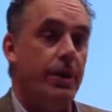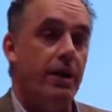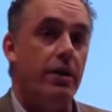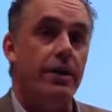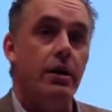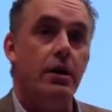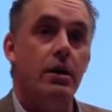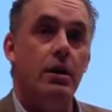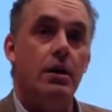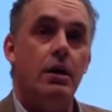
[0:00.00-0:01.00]
parent.
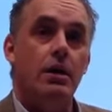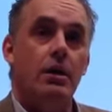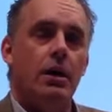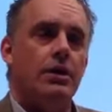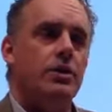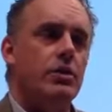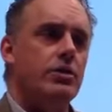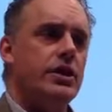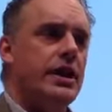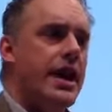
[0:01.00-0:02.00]
And so you
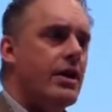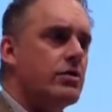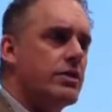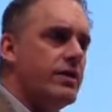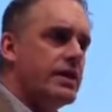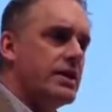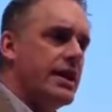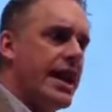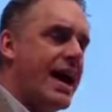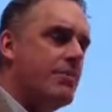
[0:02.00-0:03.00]
see echoes of this
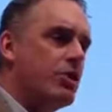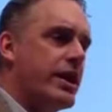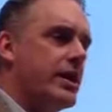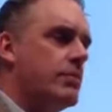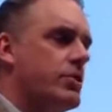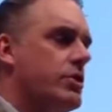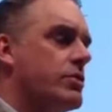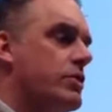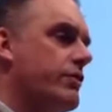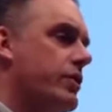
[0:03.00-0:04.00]
in the animal kingdom too.
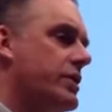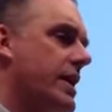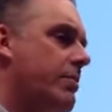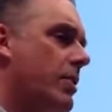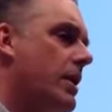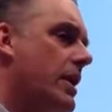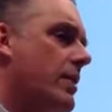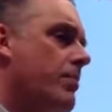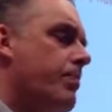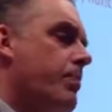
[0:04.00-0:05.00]
So, for example,
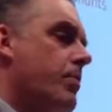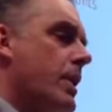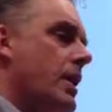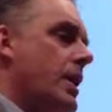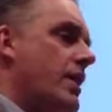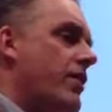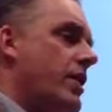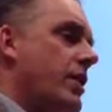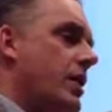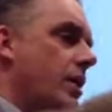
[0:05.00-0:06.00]
if
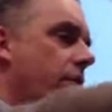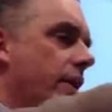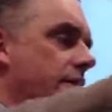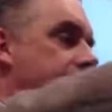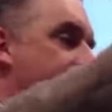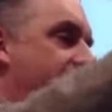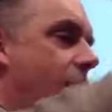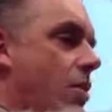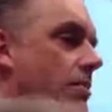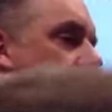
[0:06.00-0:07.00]
gorillas have
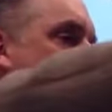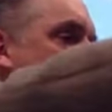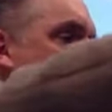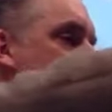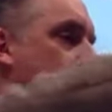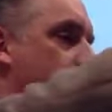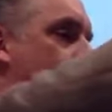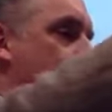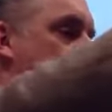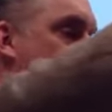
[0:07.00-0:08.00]
harems, and then of
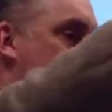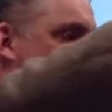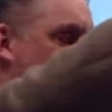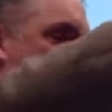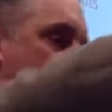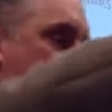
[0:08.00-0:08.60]
course one